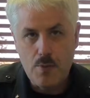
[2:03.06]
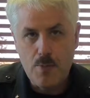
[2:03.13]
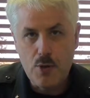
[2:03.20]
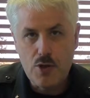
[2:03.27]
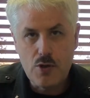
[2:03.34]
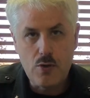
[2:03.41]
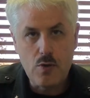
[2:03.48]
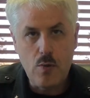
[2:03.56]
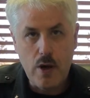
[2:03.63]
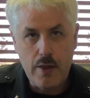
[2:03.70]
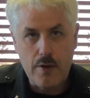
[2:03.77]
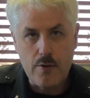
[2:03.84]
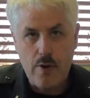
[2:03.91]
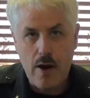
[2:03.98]
pursued one
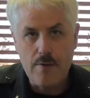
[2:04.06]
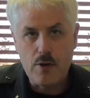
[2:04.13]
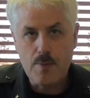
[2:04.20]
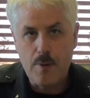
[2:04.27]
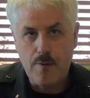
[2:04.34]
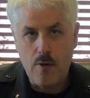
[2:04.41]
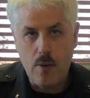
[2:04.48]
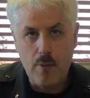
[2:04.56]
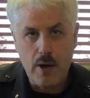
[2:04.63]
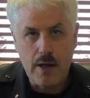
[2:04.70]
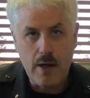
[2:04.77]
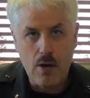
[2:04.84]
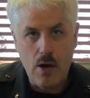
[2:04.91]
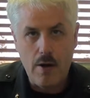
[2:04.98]
of the drivers before
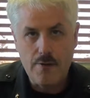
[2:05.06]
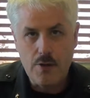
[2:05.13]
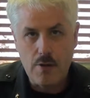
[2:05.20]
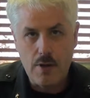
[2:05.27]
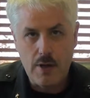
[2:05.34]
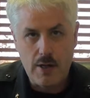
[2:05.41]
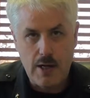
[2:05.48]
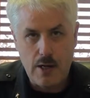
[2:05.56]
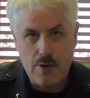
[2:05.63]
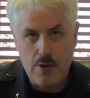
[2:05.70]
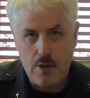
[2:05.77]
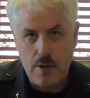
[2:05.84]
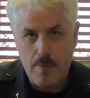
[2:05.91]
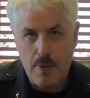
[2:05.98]
breaking off due to the
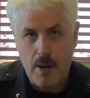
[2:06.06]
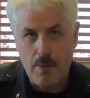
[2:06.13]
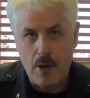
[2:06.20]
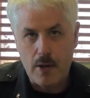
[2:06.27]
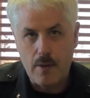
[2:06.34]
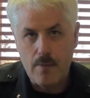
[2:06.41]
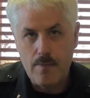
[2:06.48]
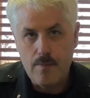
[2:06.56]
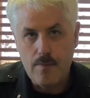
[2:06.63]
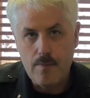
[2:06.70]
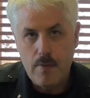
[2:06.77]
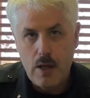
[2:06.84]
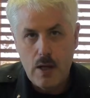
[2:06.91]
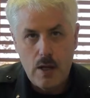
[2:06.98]
danger to the public.
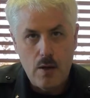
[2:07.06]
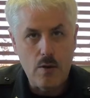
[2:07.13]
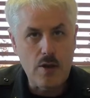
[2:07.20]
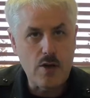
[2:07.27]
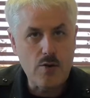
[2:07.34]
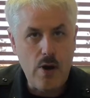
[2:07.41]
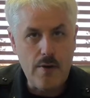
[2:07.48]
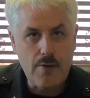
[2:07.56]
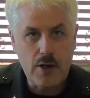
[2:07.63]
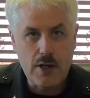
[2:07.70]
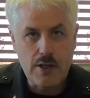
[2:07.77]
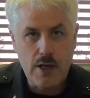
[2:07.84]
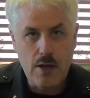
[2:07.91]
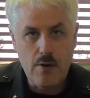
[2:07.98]
When the driver
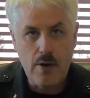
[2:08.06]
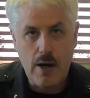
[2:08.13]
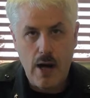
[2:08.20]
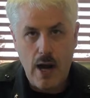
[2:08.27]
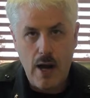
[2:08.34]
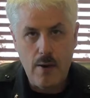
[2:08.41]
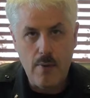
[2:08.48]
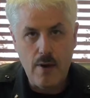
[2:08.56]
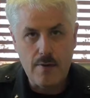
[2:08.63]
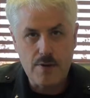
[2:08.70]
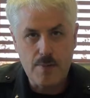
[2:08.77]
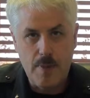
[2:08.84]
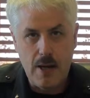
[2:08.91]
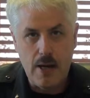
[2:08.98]
continued at a high rate of
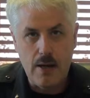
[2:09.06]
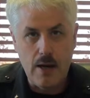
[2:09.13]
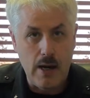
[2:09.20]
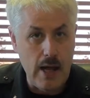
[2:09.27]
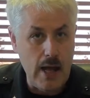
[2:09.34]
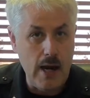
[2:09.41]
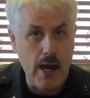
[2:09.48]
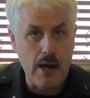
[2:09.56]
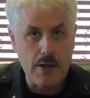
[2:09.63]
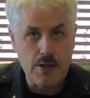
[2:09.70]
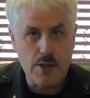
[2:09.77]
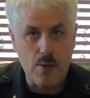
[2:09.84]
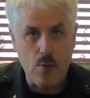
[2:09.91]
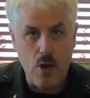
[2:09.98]
speed and head-on
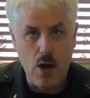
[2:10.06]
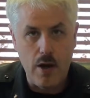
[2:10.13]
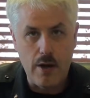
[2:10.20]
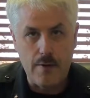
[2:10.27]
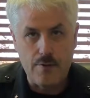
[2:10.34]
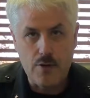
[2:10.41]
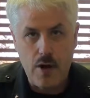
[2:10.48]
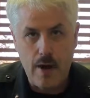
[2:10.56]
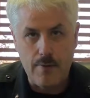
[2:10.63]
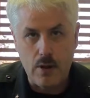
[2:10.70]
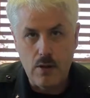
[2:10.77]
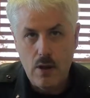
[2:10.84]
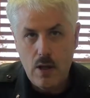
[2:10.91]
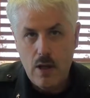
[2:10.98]
into the wrong lane of
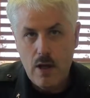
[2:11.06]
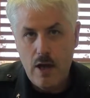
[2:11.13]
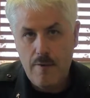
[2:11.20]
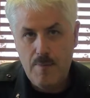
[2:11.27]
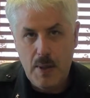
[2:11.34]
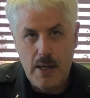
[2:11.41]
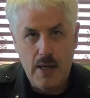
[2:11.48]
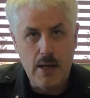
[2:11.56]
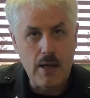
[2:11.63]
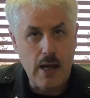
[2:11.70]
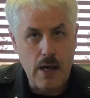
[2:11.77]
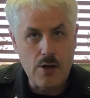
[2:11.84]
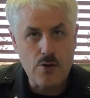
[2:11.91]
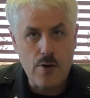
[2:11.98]
travel, FPD
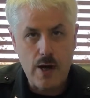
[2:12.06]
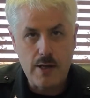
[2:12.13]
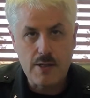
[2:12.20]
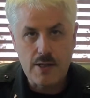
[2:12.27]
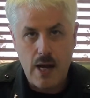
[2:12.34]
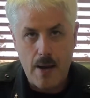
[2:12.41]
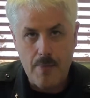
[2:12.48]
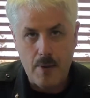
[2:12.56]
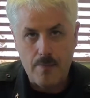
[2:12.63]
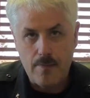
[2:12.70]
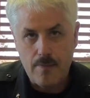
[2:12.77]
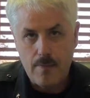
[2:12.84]
again tried to stop him.